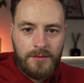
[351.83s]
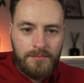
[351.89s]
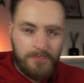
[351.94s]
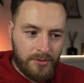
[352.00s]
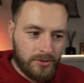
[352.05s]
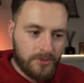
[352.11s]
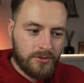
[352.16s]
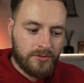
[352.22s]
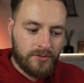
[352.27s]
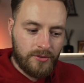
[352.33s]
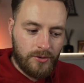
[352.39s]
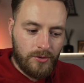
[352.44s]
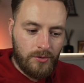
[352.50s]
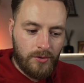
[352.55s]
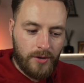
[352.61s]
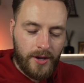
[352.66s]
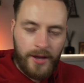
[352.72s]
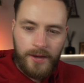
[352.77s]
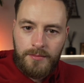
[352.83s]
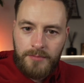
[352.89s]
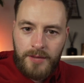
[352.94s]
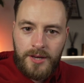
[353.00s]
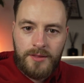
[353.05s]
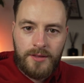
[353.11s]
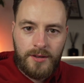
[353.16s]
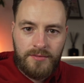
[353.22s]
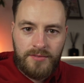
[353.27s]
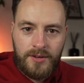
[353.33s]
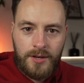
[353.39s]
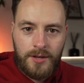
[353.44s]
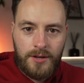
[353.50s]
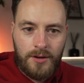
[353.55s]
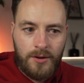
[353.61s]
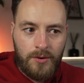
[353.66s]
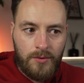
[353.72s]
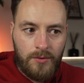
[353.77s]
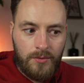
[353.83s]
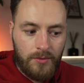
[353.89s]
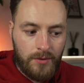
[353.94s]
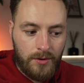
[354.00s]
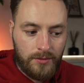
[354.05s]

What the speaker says: pushed through and made that video.